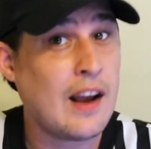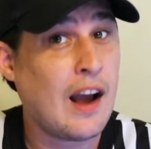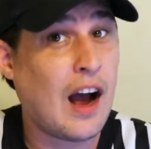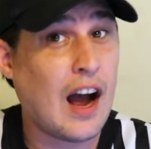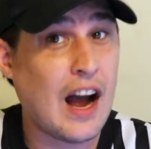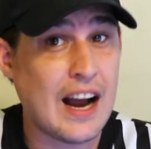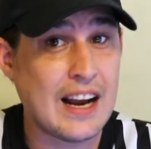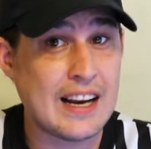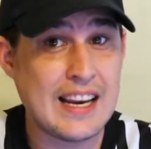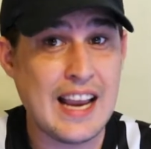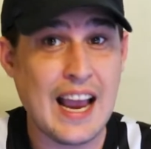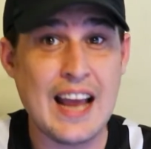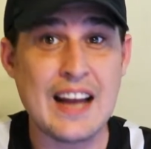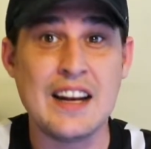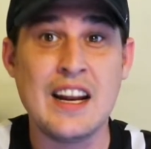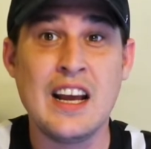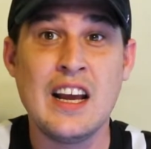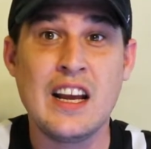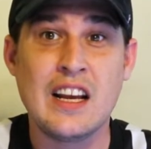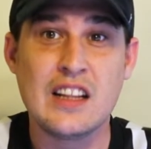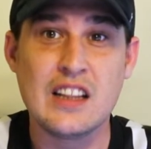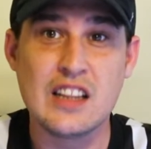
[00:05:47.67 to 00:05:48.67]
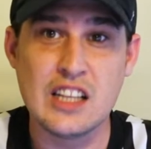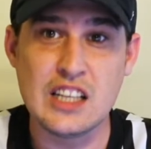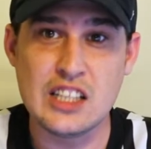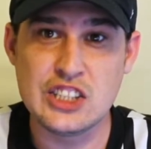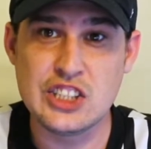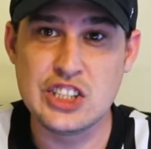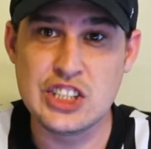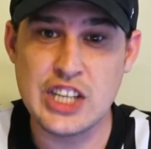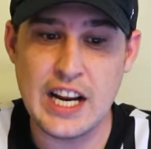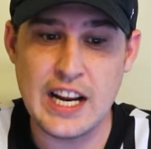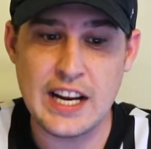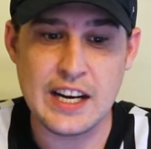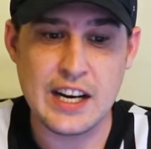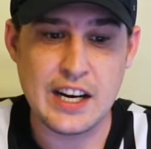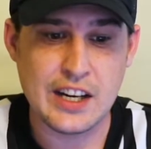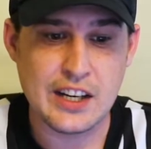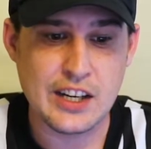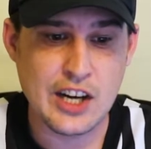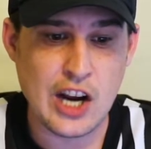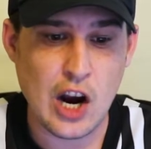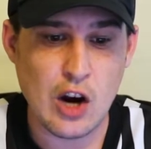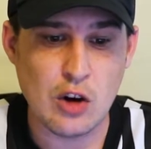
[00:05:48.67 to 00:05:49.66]
Again, legit
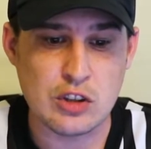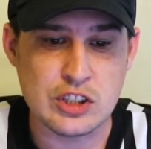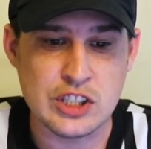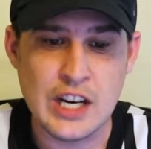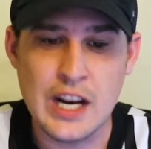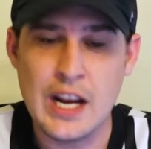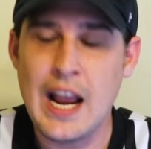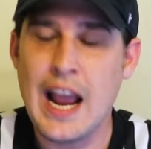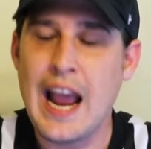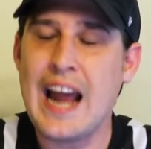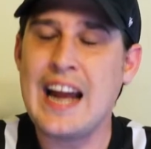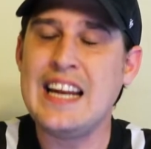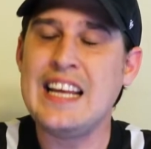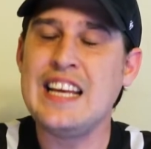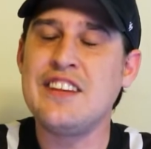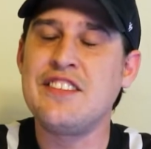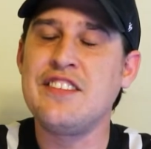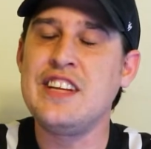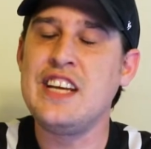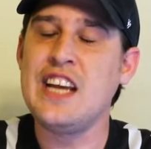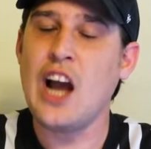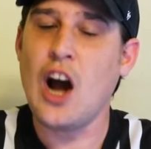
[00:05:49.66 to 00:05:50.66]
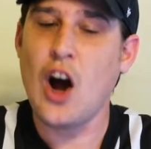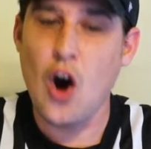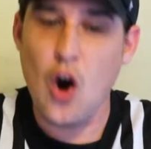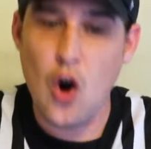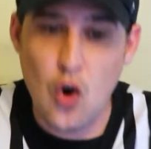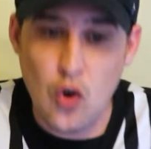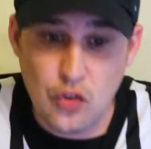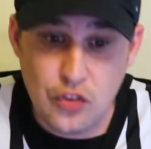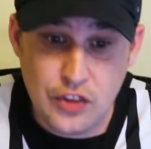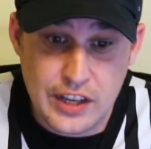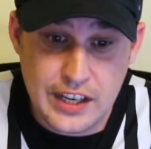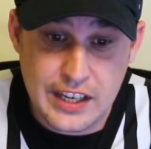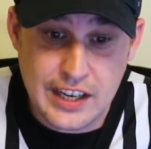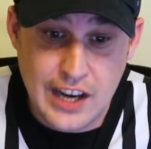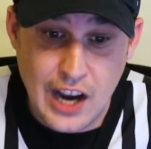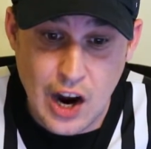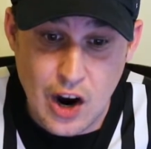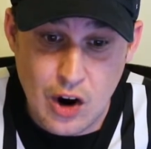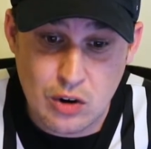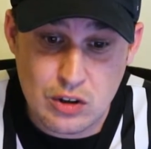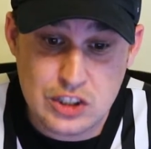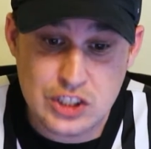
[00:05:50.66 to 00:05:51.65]
coach. And he's the only
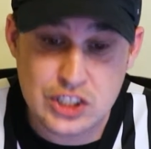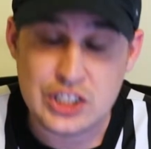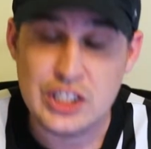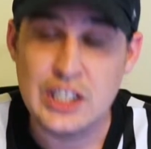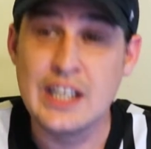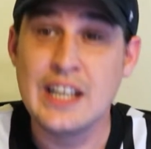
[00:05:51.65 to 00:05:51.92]
coach